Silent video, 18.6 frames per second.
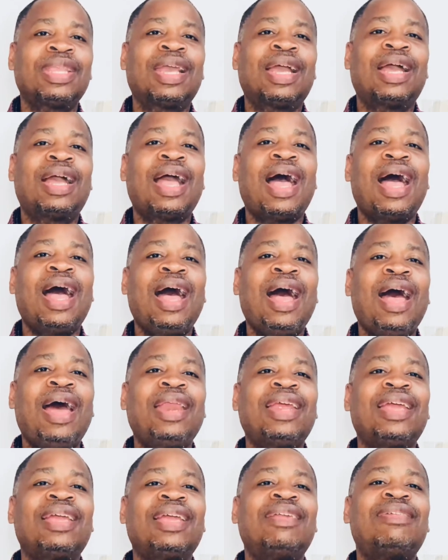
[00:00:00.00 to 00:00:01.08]
God
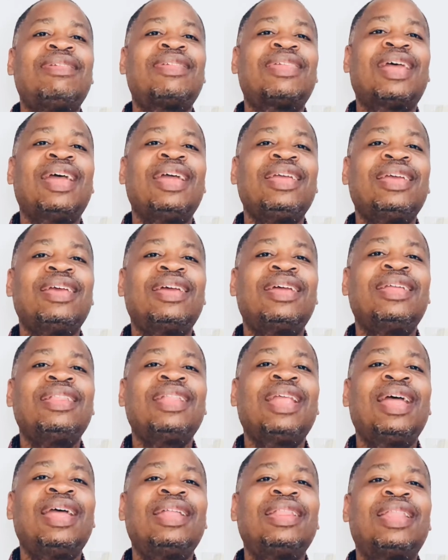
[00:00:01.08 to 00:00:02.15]
is saying
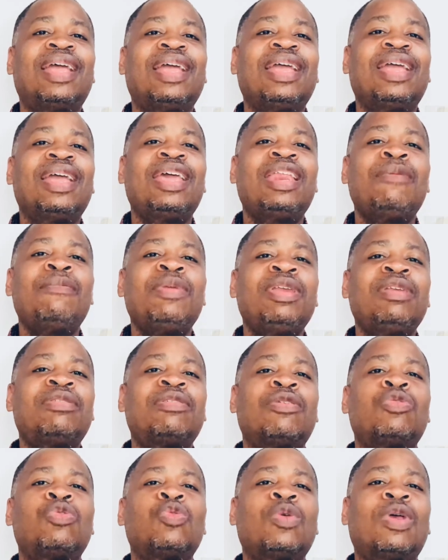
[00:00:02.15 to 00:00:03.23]
the enemies
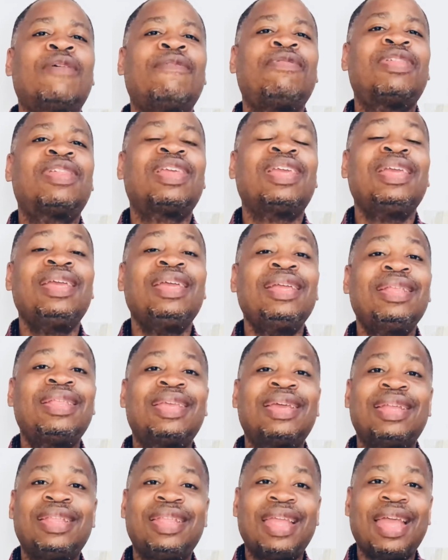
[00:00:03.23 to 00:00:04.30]
that you have seen
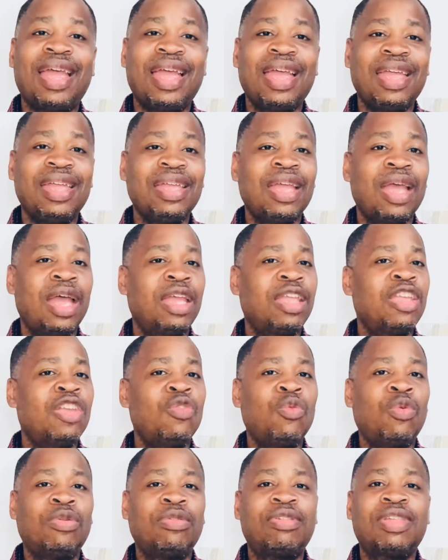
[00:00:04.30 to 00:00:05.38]
today, you
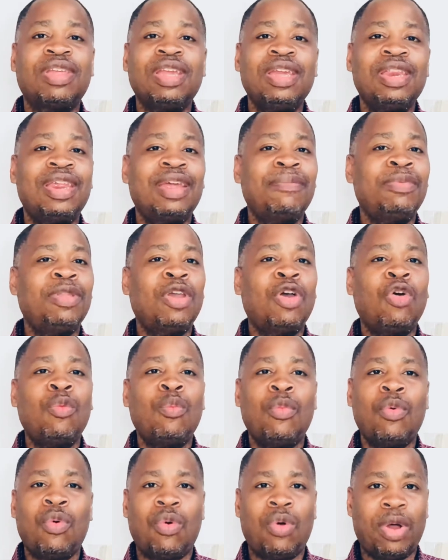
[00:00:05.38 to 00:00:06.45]
will see them no
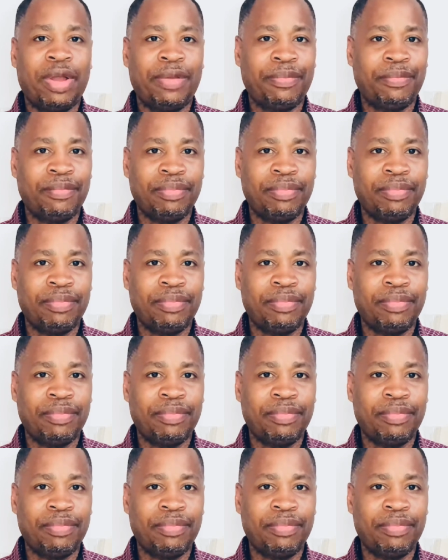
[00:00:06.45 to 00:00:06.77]
more.